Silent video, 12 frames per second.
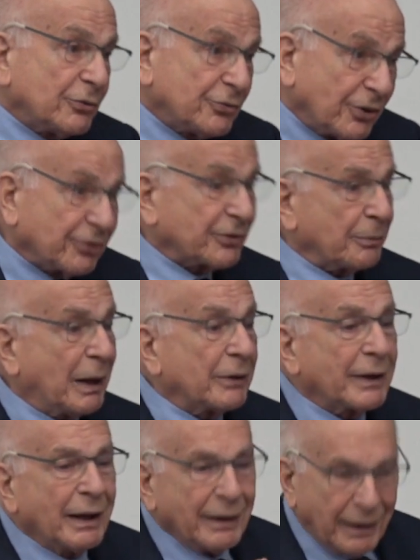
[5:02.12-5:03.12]
what just
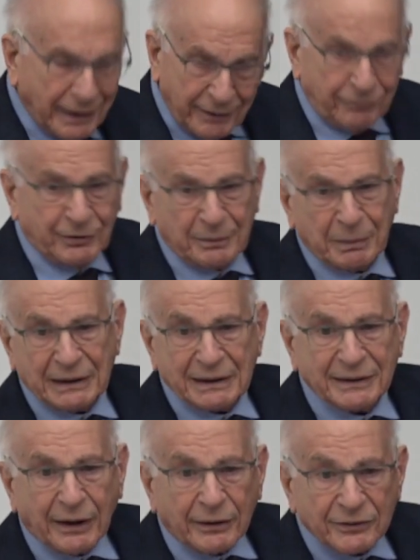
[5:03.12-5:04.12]
about
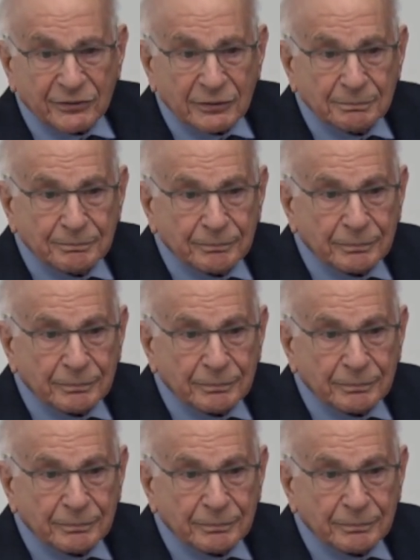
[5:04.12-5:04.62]
everybody does.